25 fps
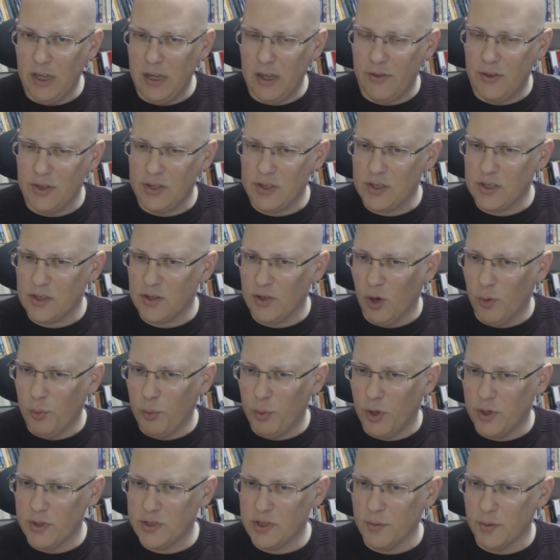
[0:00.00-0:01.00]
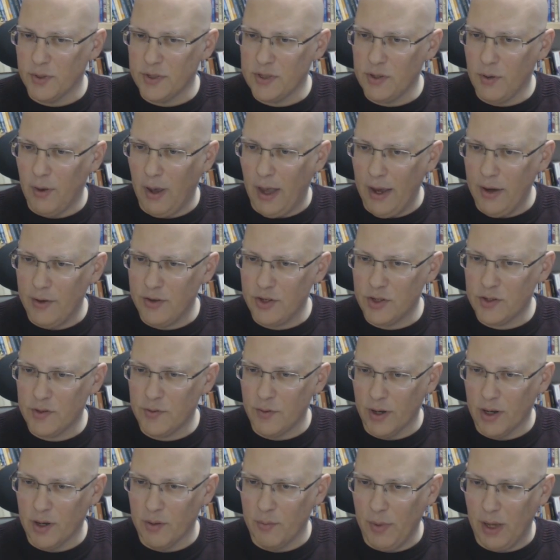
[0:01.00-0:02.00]
this is not possible, so I just
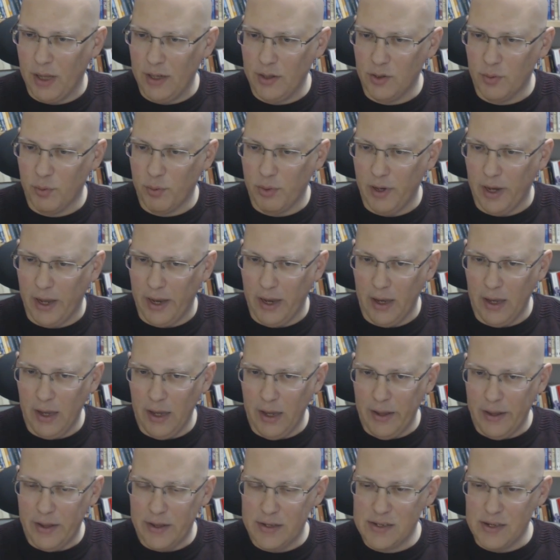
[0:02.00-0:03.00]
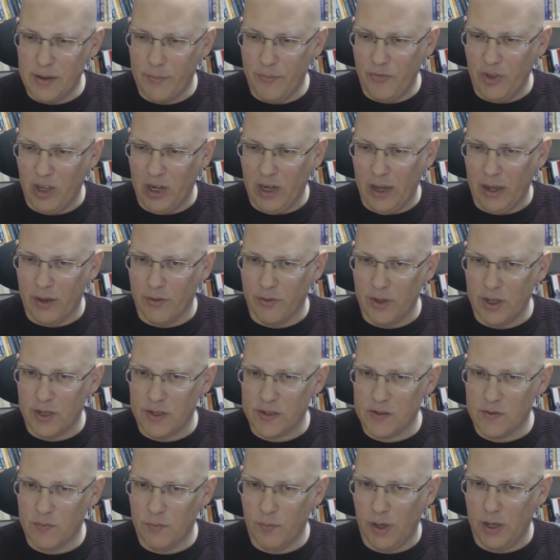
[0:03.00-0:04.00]
recommend to play something like
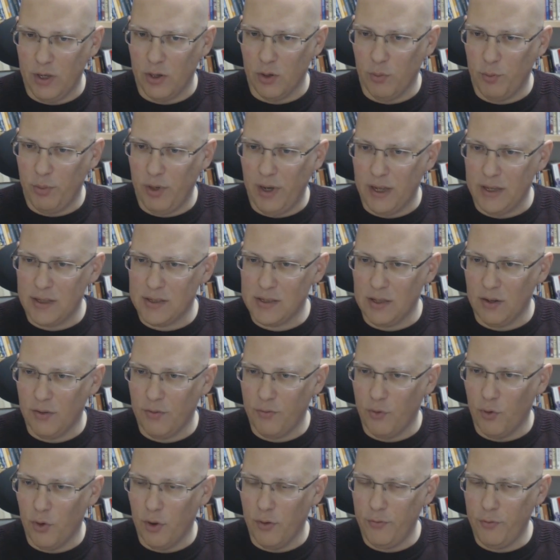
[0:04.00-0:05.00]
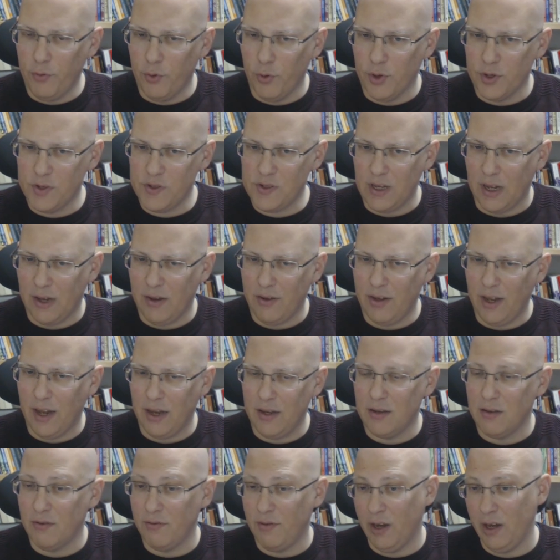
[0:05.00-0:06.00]
this, where you play c4 first and then
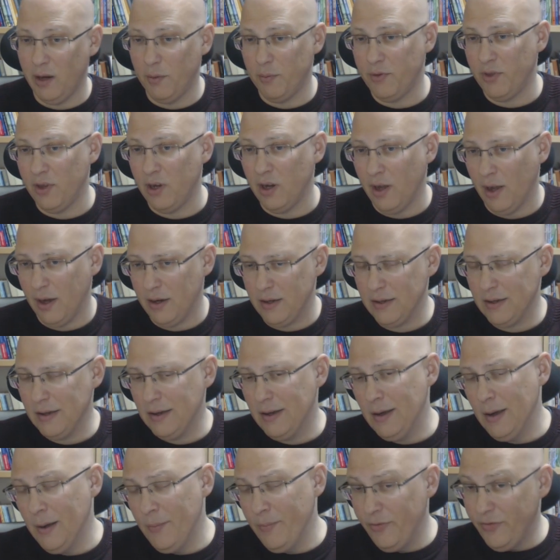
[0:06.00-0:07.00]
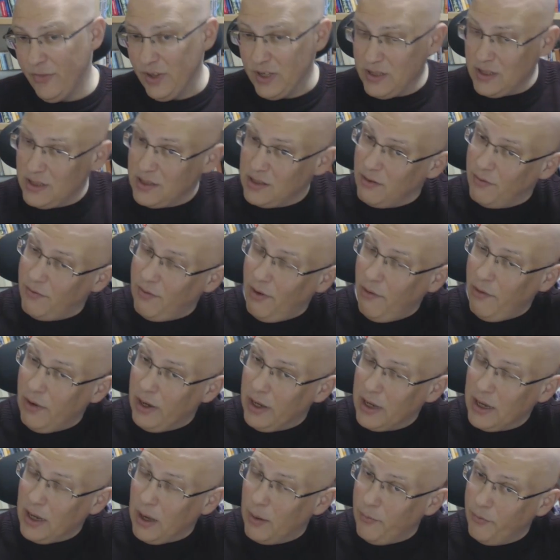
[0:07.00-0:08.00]
develop the knight. This is a
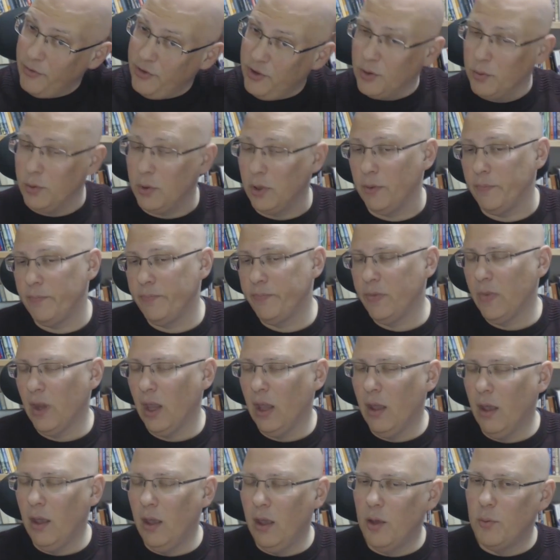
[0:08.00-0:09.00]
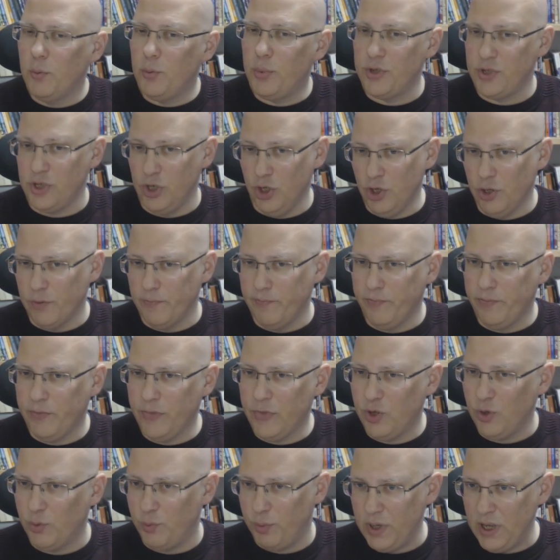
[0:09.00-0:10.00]
very comfortable position
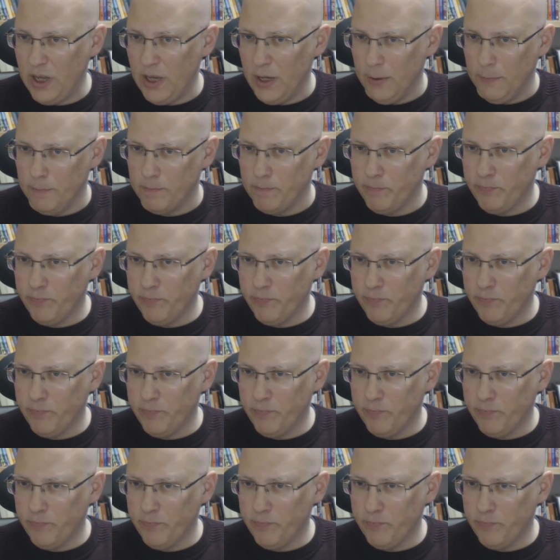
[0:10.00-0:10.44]
to be in.